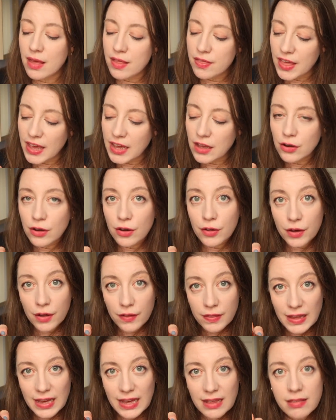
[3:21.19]
They can look
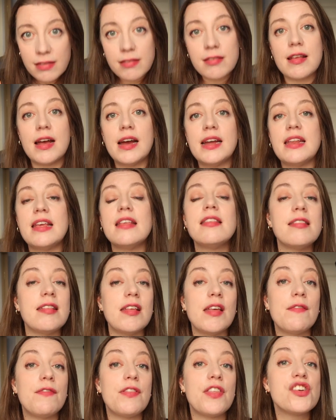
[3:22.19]
on the inside and
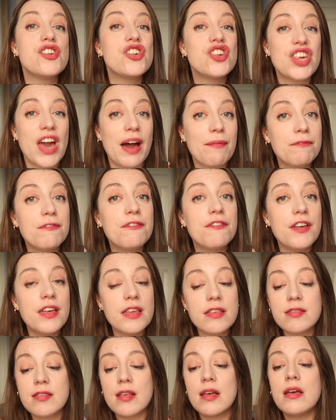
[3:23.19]
see if the
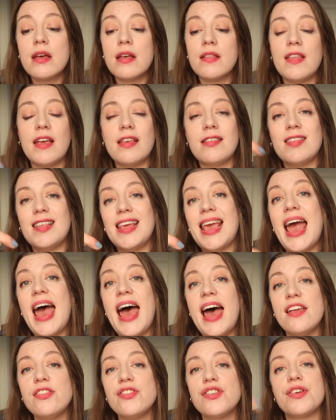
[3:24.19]
chamfers, that's the
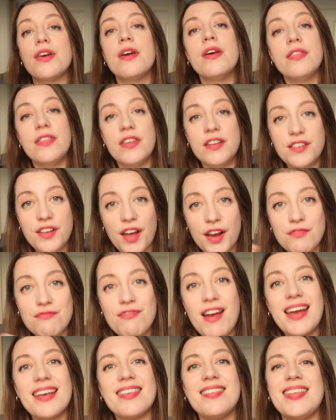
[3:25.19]
edge that
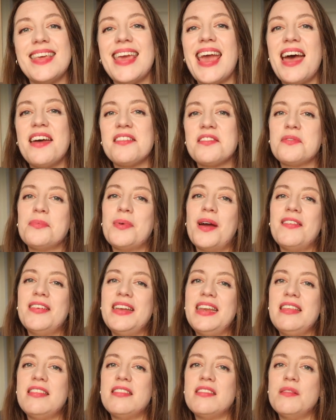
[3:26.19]
directs the air to where it
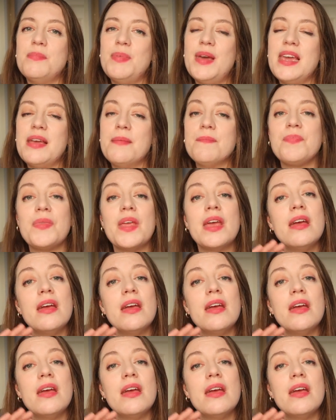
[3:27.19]
needs to be,